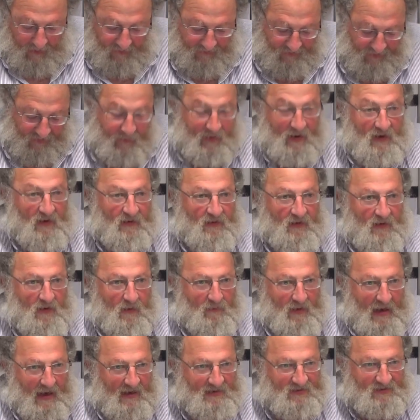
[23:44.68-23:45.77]
to be the
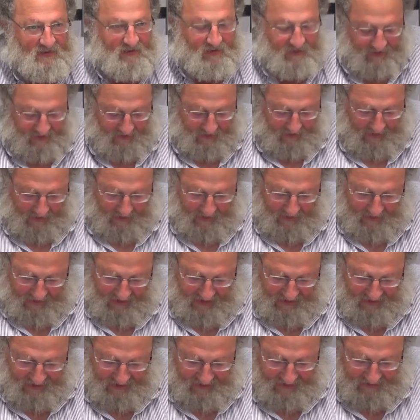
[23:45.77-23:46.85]
ambassador to the United
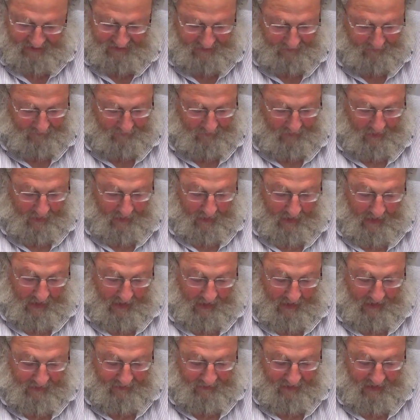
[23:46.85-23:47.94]
Nations.
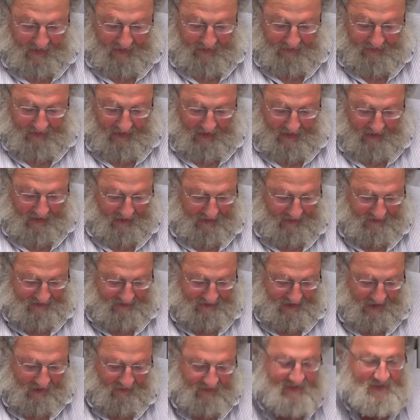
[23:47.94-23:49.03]
And then a
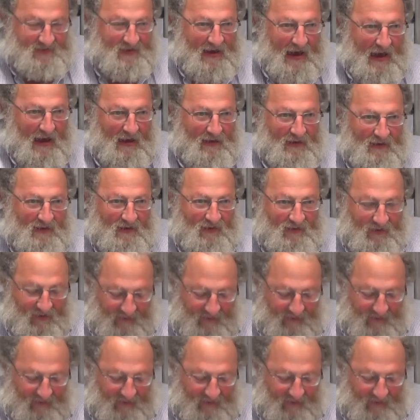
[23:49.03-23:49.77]
jealous colleague in